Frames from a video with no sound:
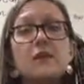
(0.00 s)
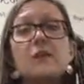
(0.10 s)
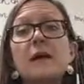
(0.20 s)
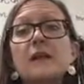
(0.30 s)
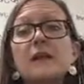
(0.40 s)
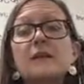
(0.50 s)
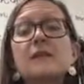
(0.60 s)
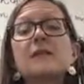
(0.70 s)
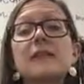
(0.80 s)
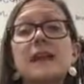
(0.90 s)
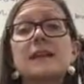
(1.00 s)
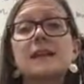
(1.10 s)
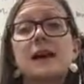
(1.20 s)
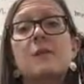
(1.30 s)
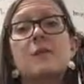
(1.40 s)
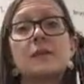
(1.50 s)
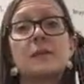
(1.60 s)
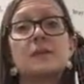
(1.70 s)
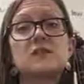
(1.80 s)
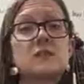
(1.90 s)
You might need to lighten up a
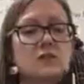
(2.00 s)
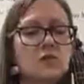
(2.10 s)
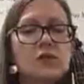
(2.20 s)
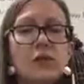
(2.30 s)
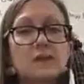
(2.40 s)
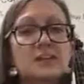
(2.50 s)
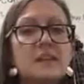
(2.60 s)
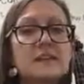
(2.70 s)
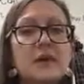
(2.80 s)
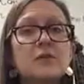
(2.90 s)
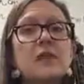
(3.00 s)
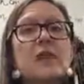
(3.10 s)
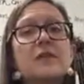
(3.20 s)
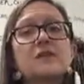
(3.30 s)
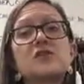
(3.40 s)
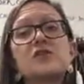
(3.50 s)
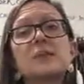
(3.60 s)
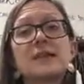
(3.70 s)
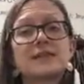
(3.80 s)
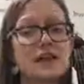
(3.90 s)
little bit too. So crunchy sound, the two
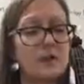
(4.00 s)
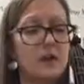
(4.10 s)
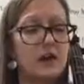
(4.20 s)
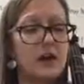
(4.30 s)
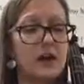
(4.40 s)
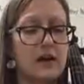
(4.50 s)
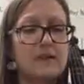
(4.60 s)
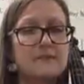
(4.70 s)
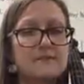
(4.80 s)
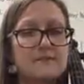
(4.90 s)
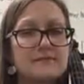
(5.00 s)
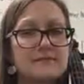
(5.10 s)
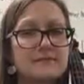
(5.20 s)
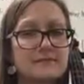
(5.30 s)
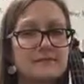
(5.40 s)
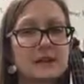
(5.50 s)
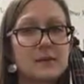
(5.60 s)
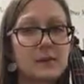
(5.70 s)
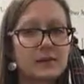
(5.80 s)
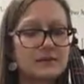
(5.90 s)
biggest helpers are,
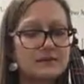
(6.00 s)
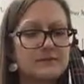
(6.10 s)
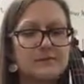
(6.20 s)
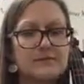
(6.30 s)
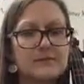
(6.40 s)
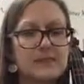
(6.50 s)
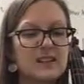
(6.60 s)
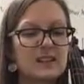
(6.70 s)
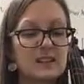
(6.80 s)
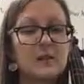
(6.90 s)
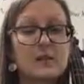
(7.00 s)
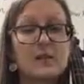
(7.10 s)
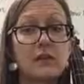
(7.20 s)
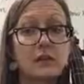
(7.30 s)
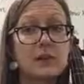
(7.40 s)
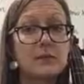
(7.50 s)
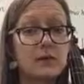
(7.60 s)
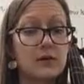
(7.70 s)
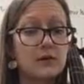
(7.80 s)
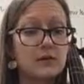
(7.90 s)
number one, use a longer
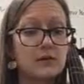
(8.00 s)
bow.